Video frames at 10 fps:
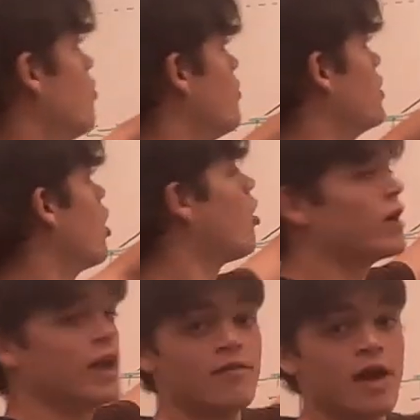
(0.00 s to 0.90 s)
when we
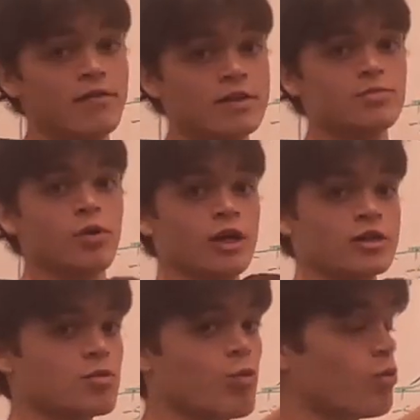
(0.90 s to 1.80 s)
already have evidence pointing
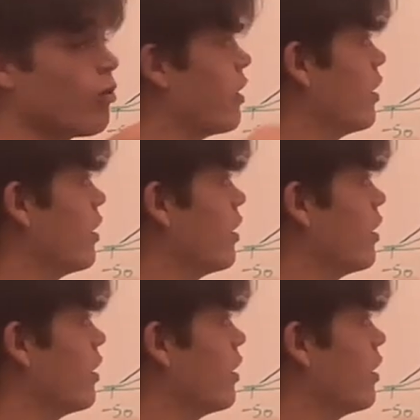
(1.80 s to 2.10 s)
us in one way or